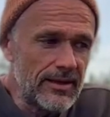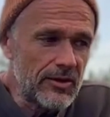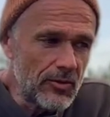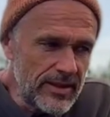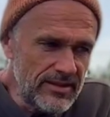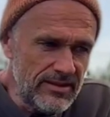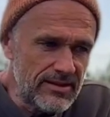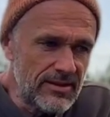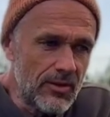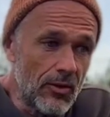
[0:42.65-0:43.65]

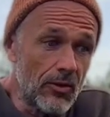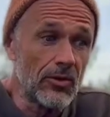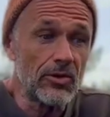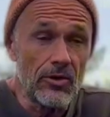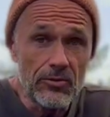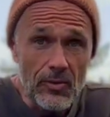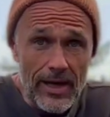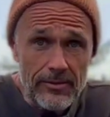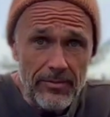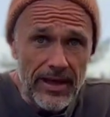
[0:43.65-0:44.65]
quince or on
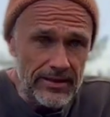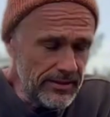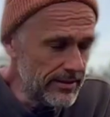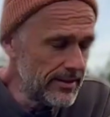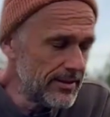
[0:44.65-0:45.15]
wild pear.